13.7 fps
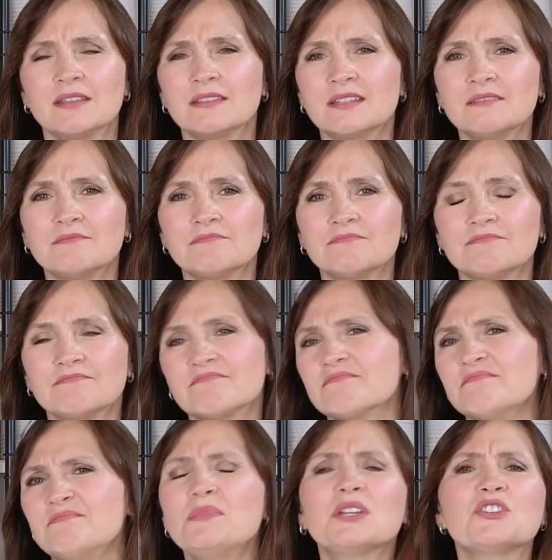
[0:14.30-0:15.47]
That
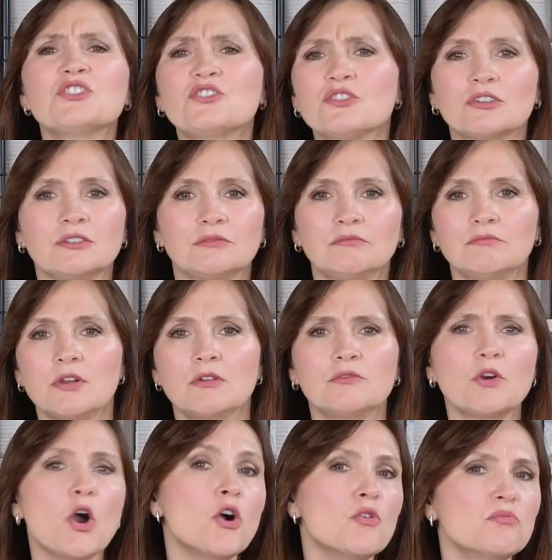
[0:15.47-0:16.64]
mixture of
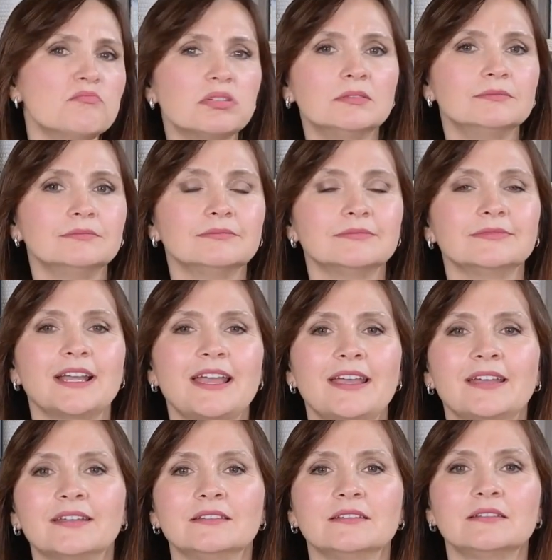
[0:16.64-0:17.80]
hope
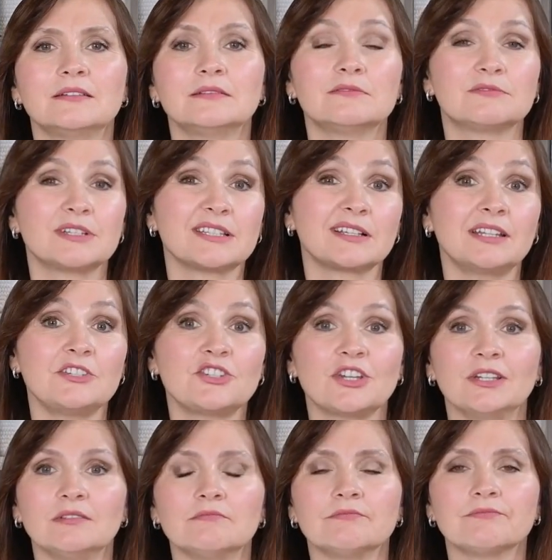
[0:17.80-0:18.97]
and
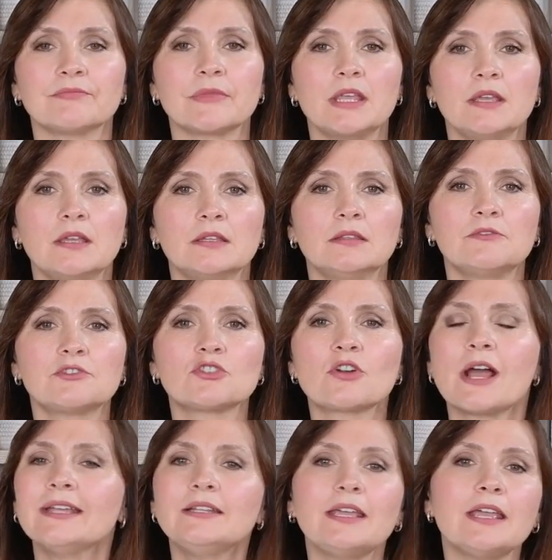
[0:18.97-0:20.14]
resignation. They've
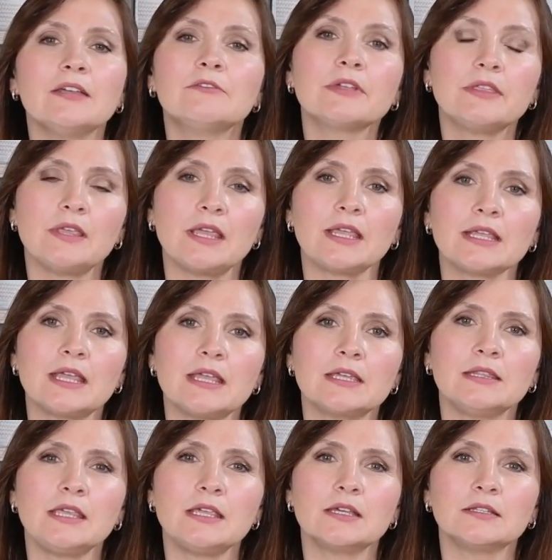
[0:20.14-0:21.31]
tried everything,
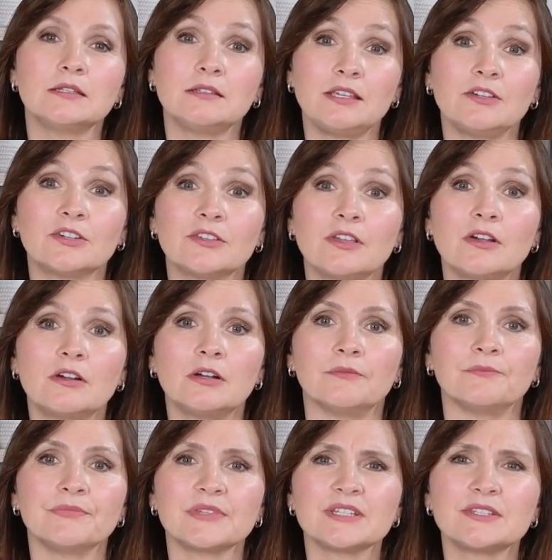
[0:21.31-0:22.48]
and yet here they are,
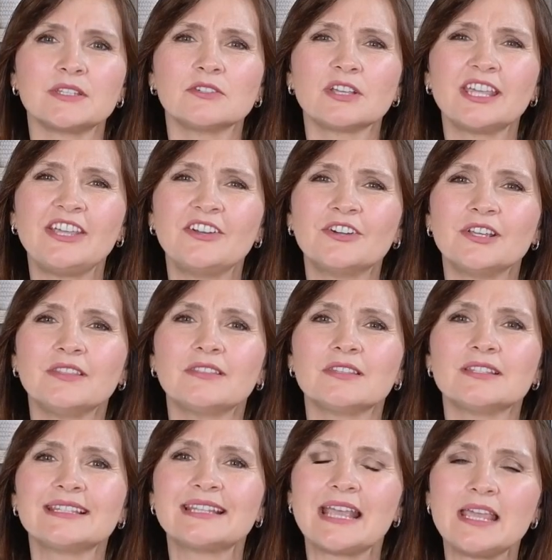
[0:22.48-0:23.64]
still carrying the
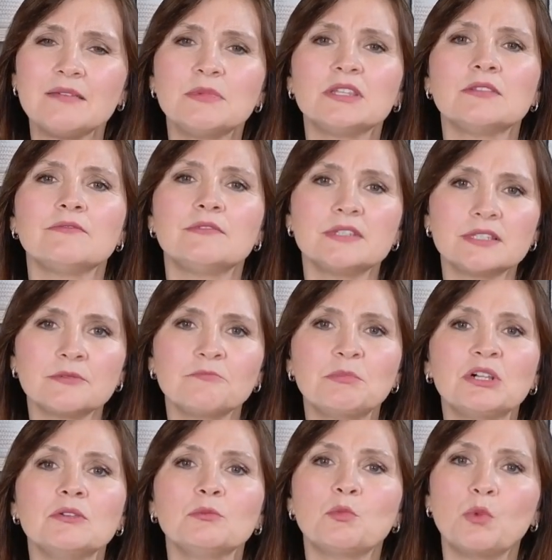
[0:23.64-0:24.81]
same
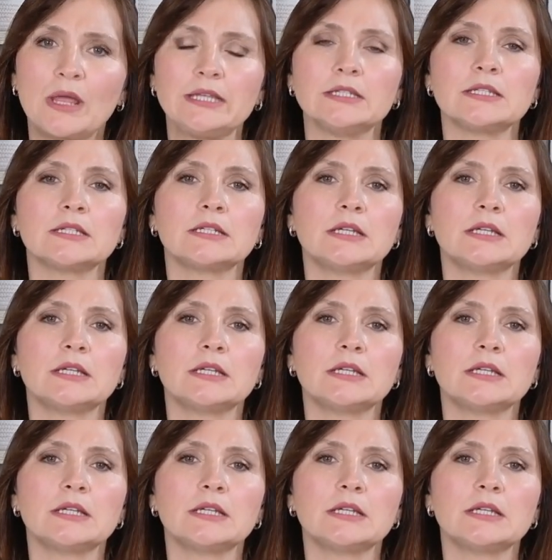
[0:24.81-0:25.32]
invisible weight.